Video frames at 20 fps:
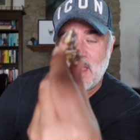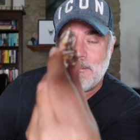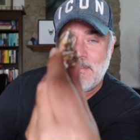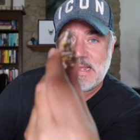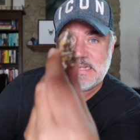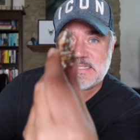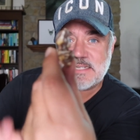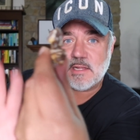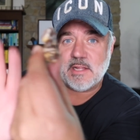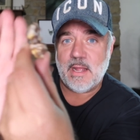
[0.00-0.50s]
I'm
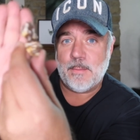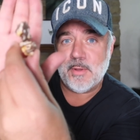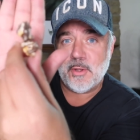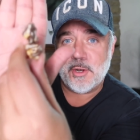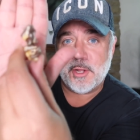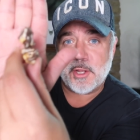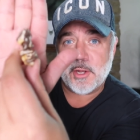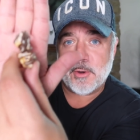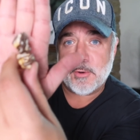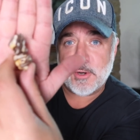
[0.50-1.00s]
basically a
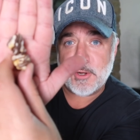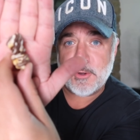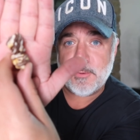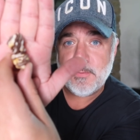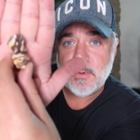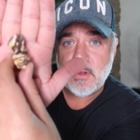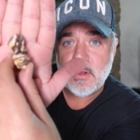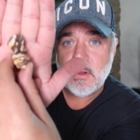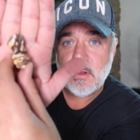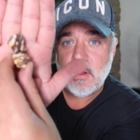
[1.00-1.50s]
booty guru.
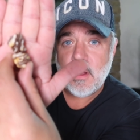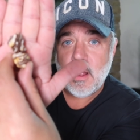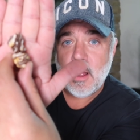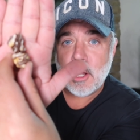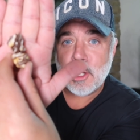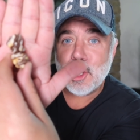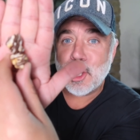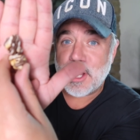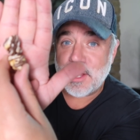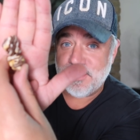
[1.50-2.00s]

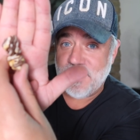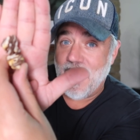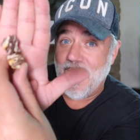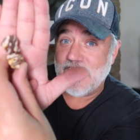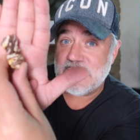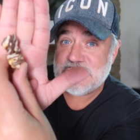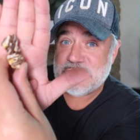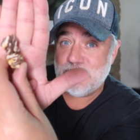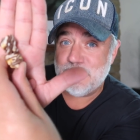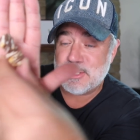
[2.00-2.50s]
Look at
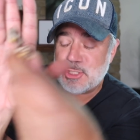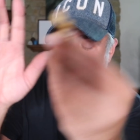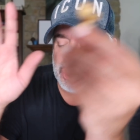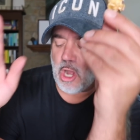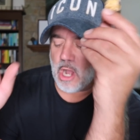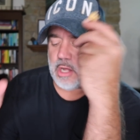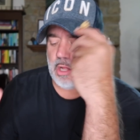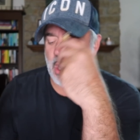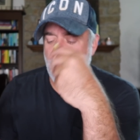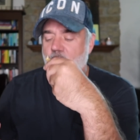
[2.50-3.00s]
that. So much
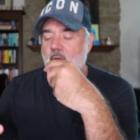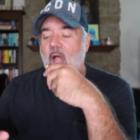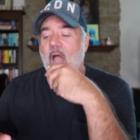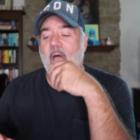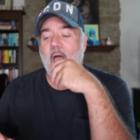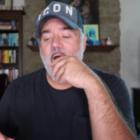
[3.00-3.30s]
chocolate.